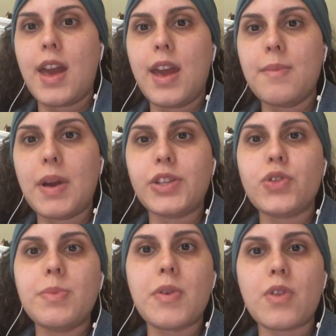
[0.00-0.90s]
in my
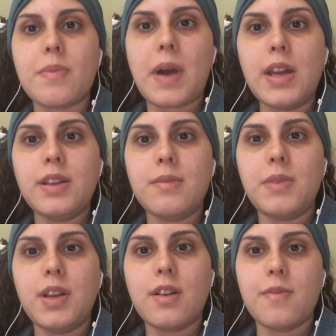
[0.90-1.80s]
dream, it reminded
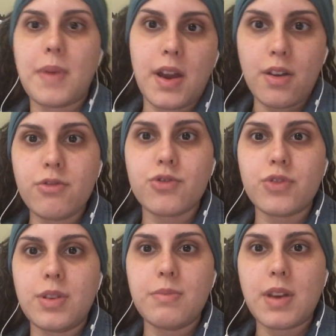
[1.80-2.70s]
me of my other
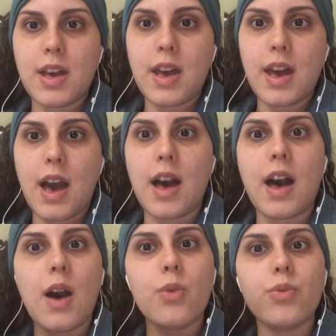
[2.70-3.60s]
dream,
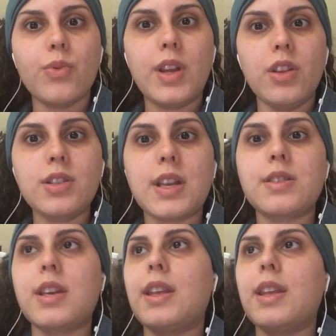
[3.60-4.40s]
how it looked outside.